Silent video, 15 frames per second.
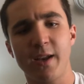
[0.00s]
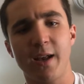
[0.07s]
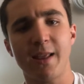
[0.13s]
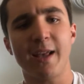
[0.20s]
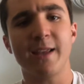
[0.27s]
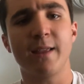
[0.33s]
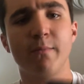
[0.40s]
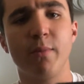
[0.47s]
I
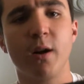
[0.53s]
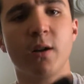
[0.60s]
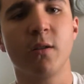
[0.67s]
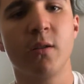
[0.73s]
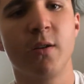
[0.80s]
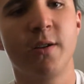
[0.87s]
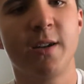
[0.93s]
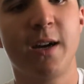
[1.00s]
like the
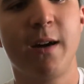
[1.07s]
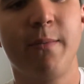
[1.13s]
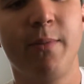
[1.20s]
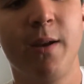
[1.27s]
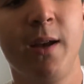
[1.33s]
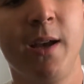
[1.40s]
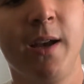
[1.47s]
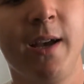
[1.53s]
buckle on top,
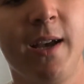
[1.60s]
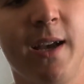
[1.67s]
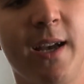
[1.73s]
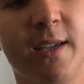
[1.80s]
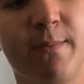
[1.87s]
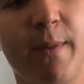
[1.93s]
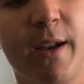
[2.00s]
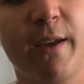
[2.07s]

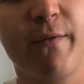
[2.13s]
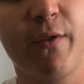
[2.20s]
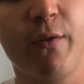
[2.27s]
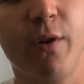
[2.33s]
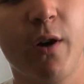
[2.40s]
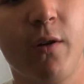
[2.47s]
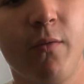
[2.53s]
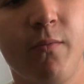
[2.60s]
as many of you
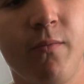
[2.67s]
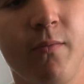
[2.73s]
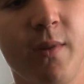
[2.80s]
know,